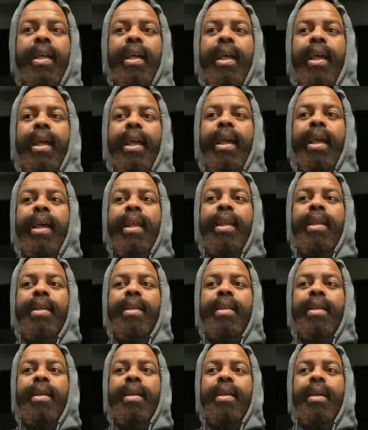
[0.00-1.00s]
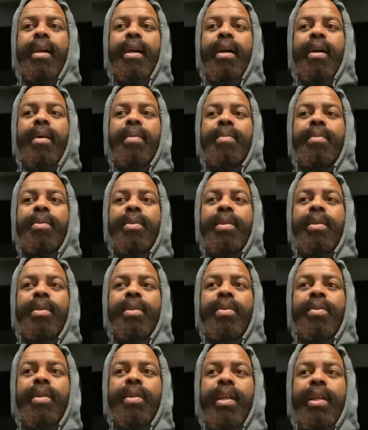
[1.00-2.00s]
and
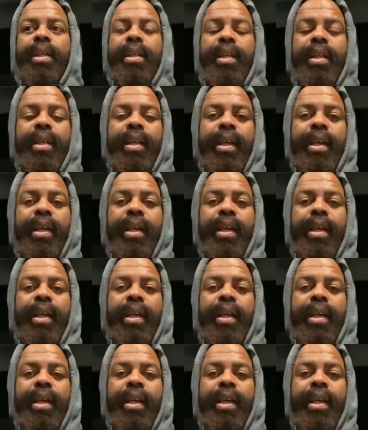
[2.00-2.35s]
you get